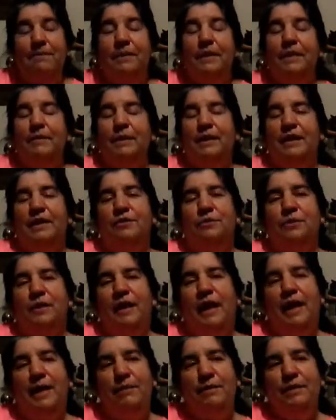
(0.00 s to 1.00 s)
Because what
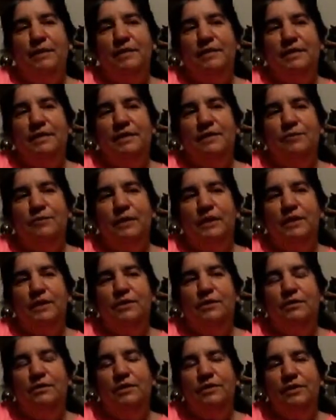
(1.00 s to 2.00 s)
happens is when
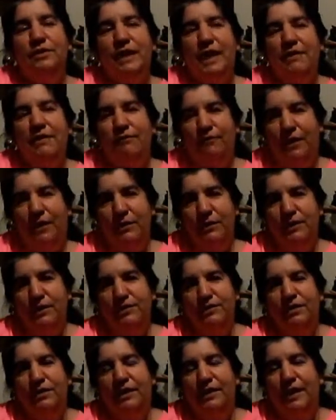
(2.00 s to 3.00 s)
you just stay
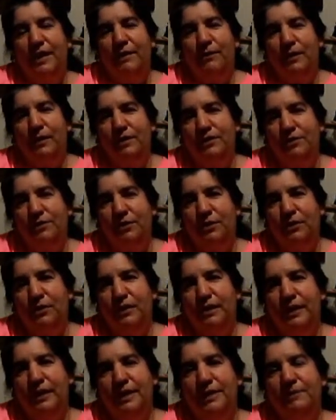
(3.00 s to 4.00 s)
focused on that one
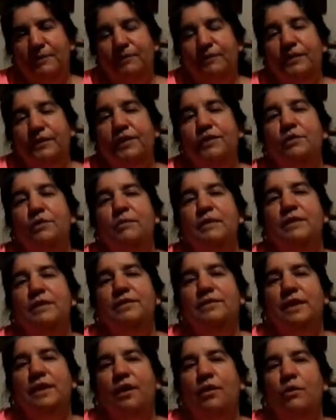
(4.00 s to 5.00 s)
story, you miss
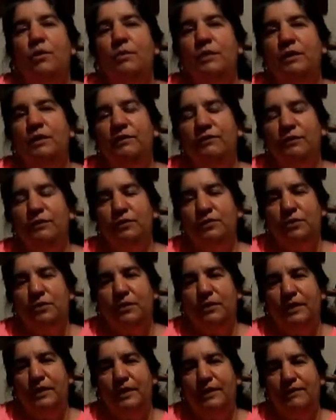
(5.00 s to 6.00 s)
the whole beautiful
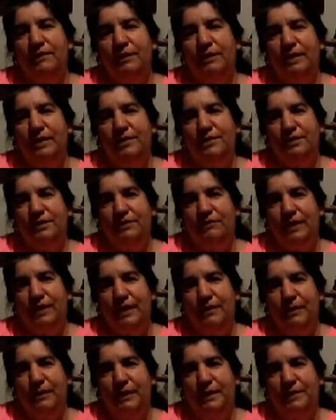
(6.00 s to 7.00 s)
story of the rest of the
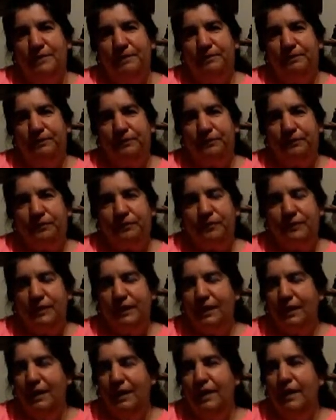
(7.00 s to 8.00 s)
family.
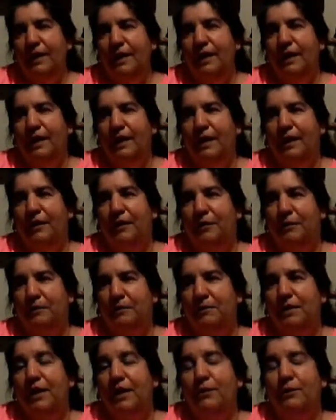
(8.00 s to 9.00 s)
Um,
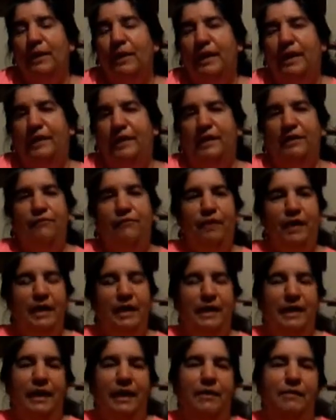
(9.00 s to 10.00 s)
what I did
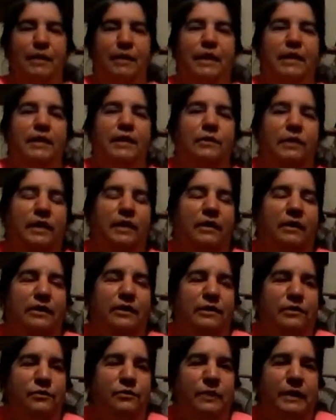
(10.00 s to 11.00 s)
find out by doing all
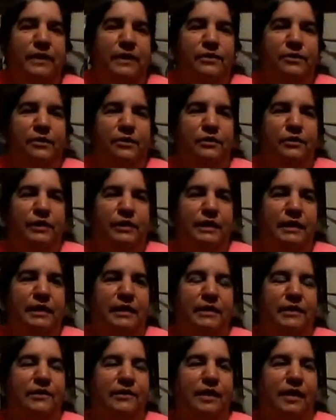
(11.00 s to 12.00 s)
this research
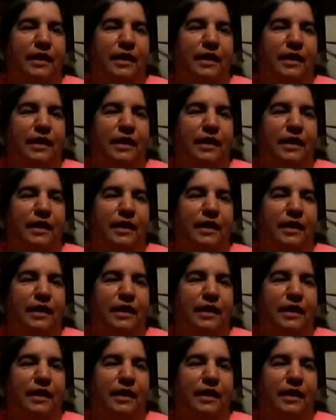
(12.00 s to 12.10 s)
is